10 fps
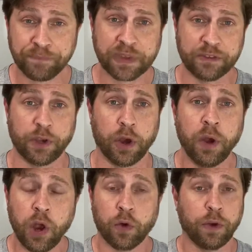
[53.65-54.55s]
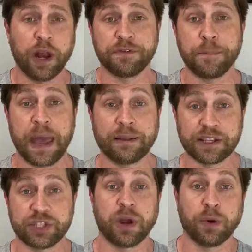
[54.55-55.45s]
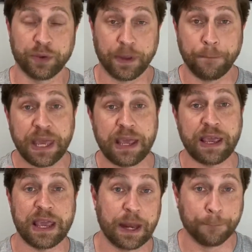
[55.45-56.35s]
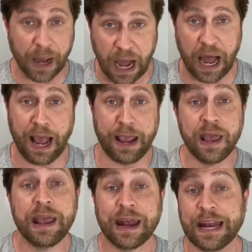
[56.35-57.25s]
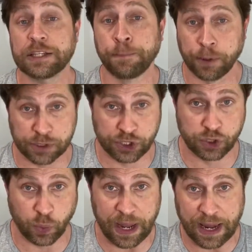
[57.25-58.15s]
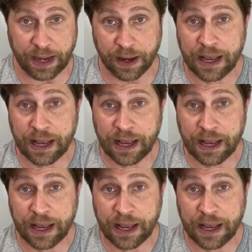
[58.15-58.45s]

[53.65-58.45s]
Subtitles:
So right off the bat, let's start with the P in PIE, and that's persuade.